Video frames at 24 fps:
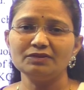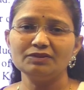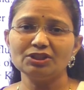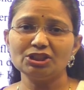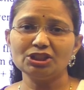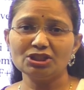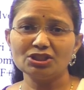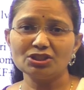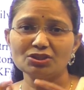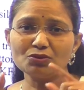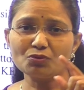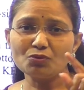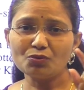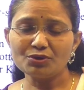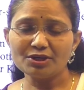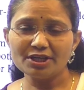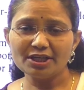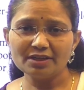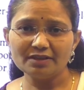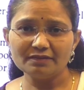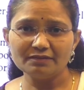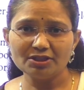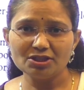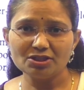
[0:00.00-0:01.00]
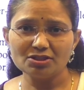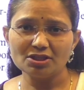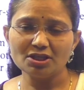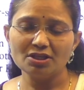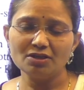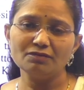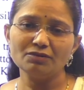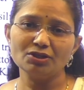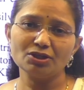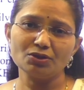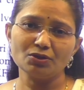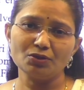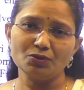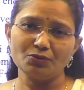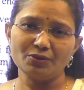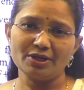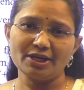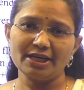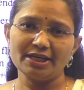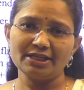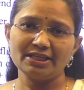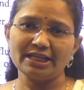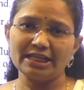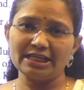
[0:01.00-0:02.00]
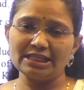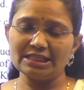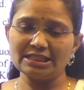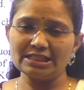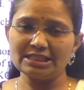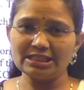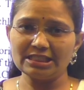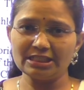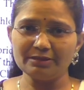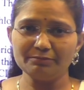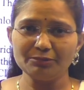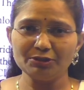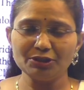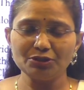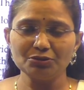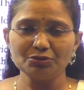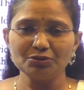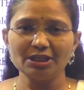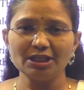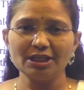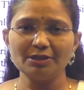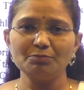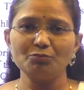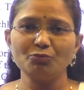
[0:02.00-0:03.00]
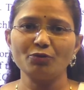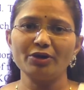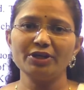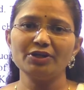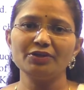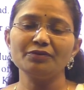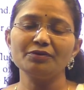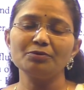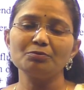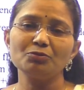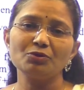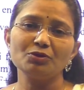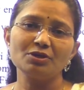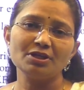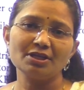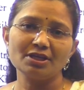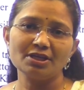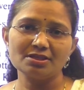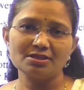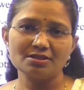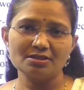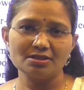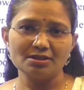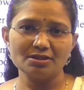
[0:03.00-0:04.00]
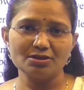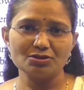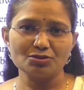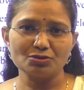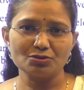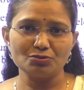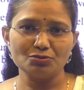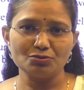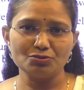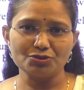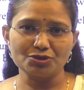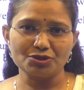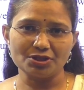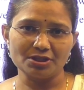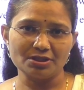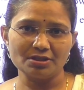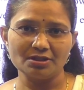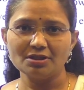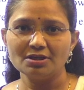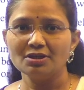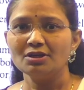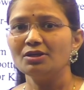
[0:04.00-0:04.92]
which is coated with silver chloride that is deep into that 0.1 molar HCl solution.